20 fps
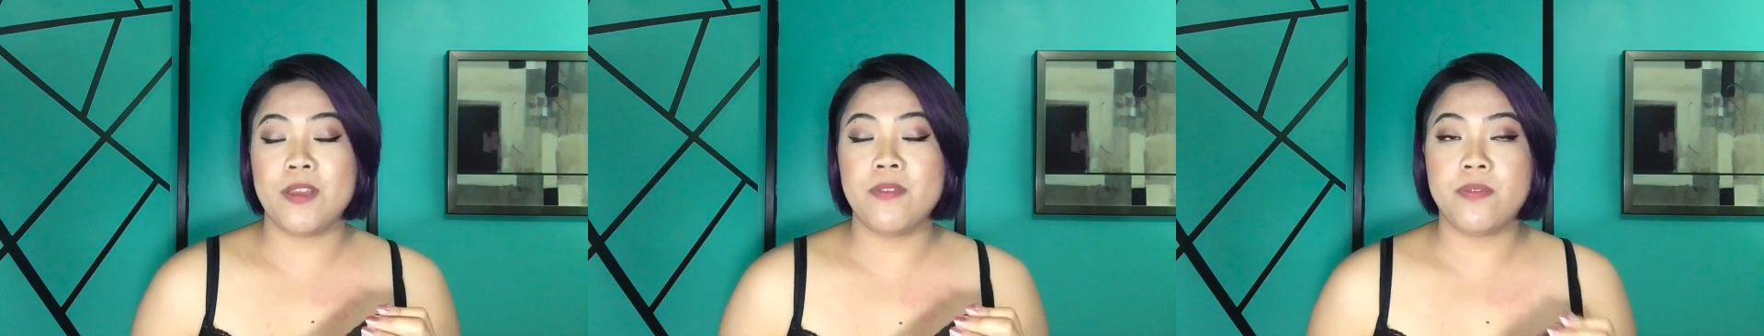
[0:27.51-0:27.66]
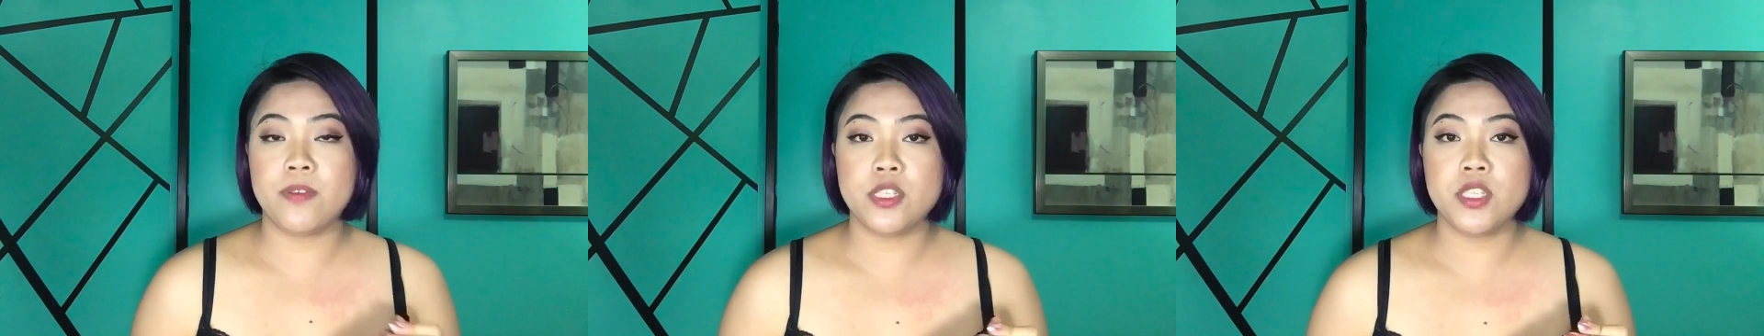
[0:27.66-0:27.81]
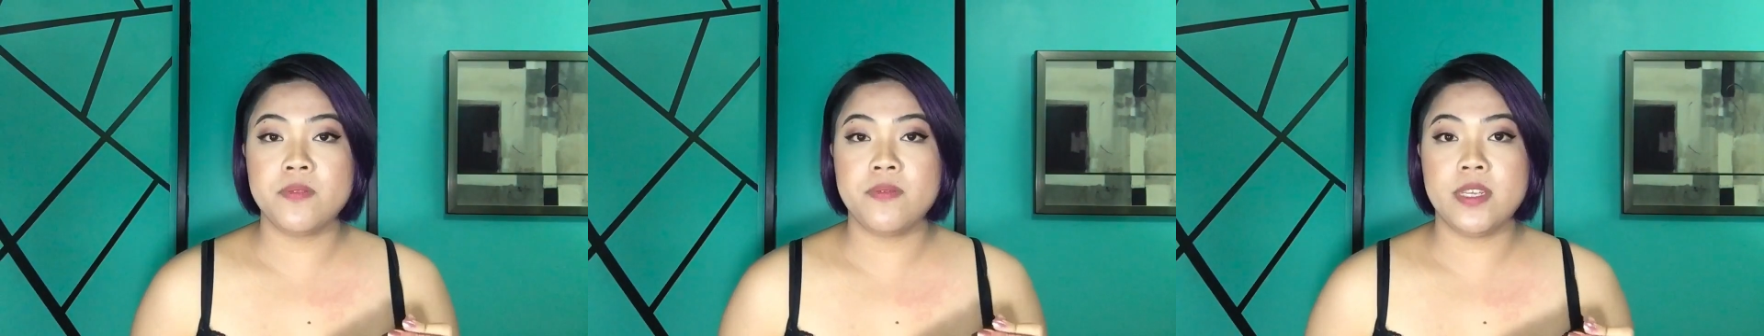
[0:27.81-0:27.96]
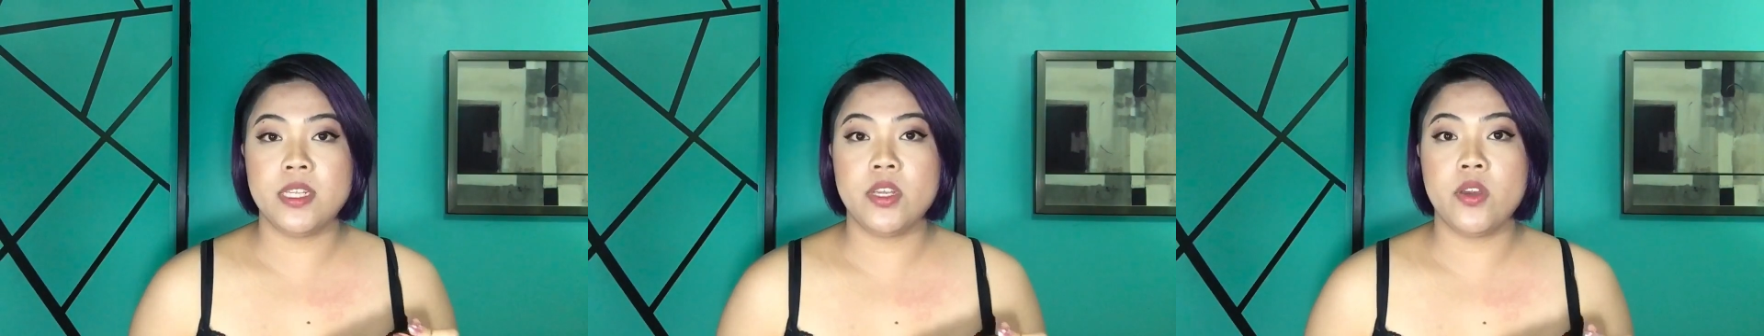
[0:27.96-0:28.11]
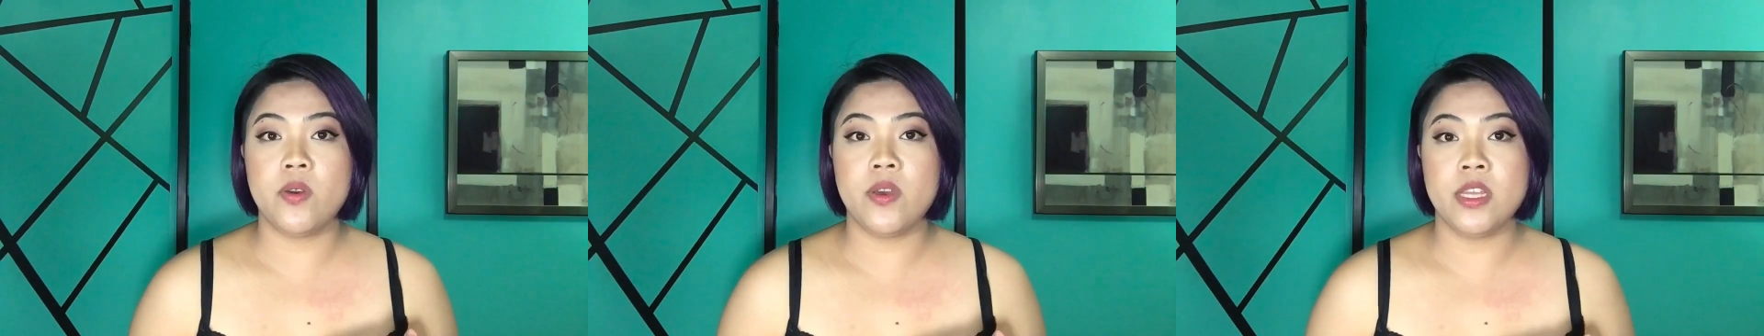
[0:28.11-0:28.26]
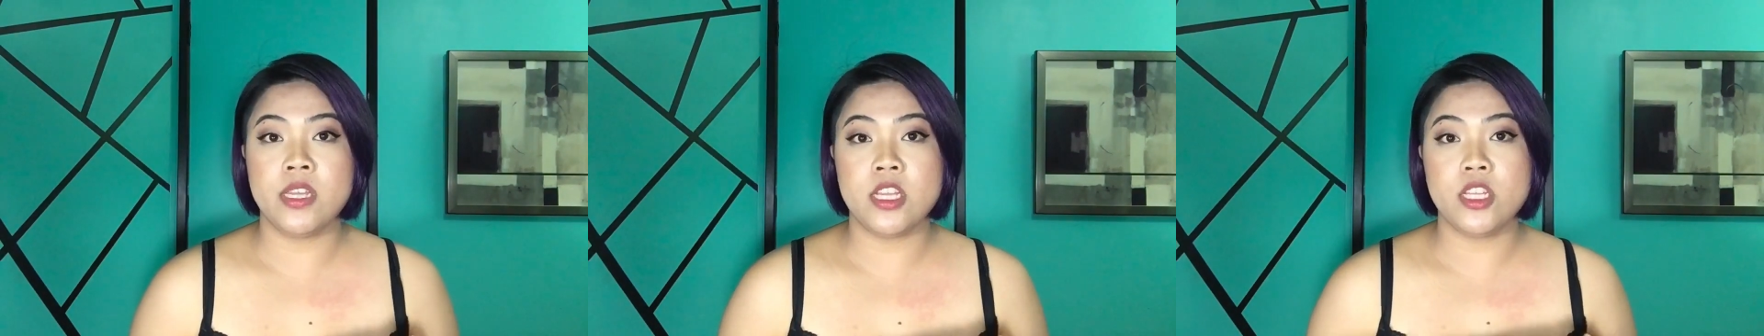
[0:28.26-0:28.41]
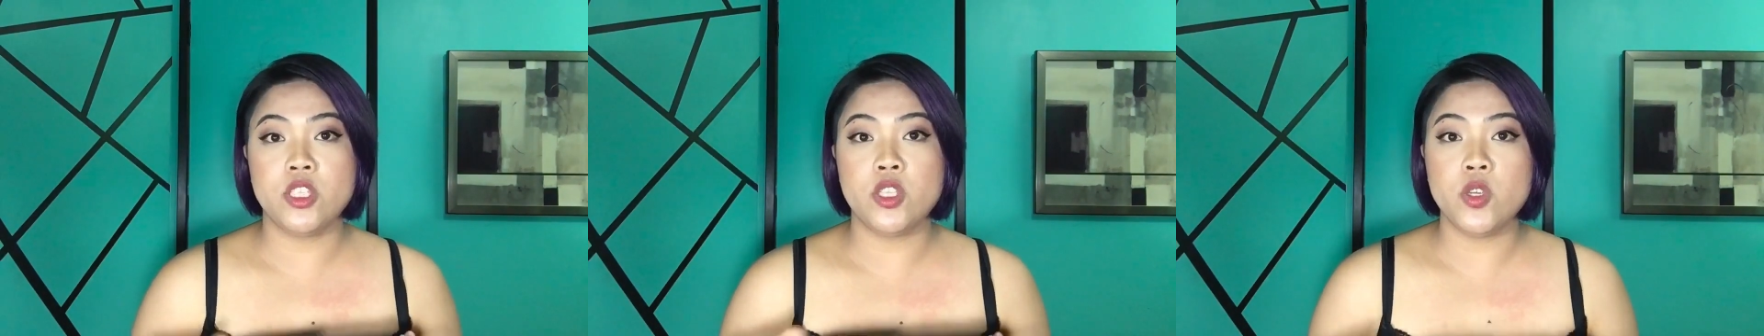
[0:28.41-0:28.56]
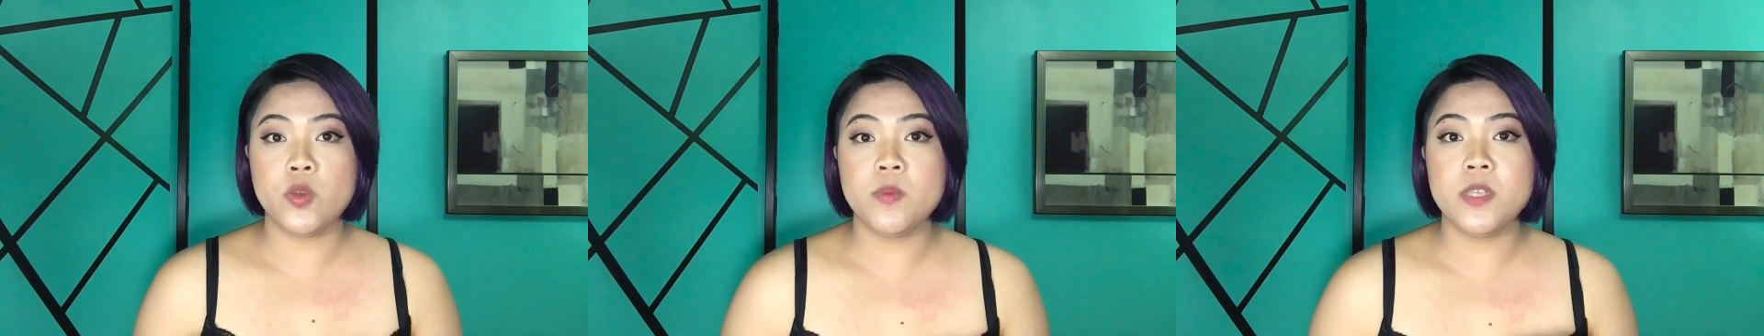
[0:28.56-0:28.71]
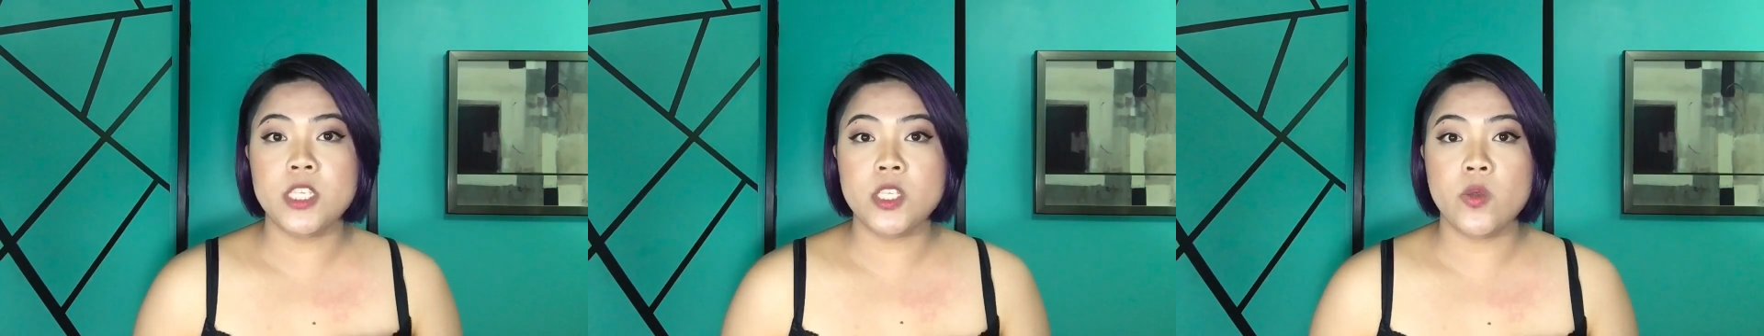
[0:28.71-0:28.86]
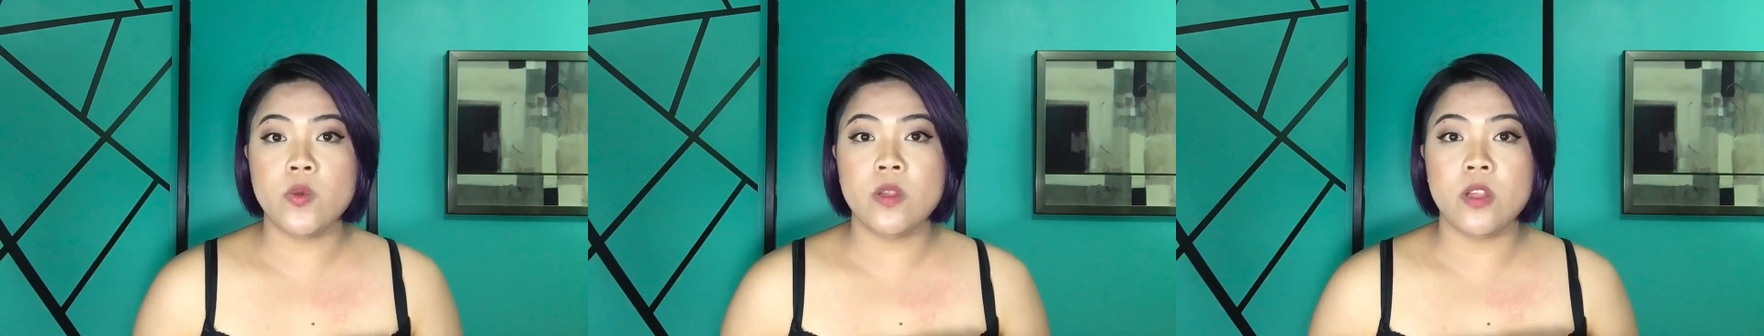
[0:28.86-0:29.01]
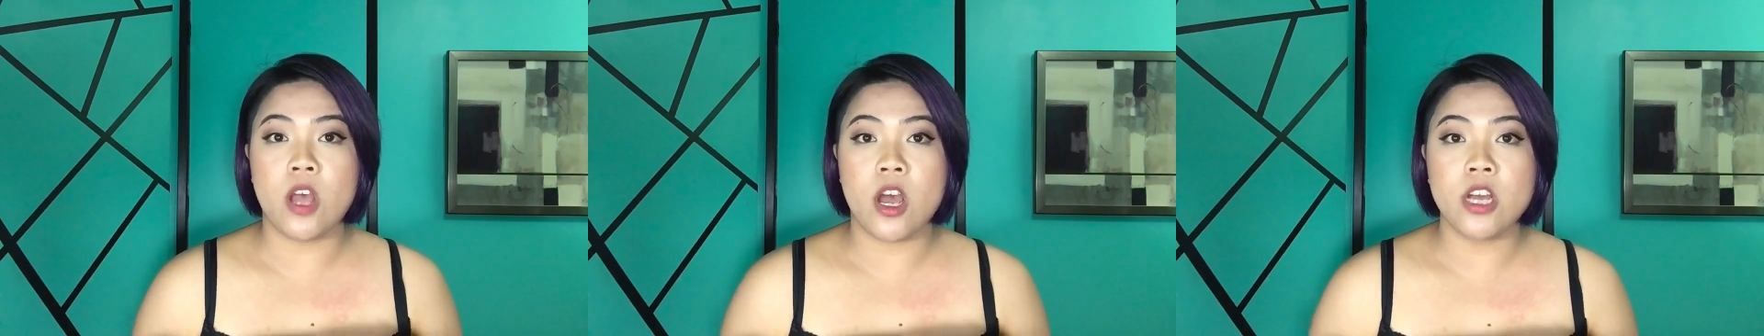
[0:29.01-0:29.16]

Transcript: my first video and it took me so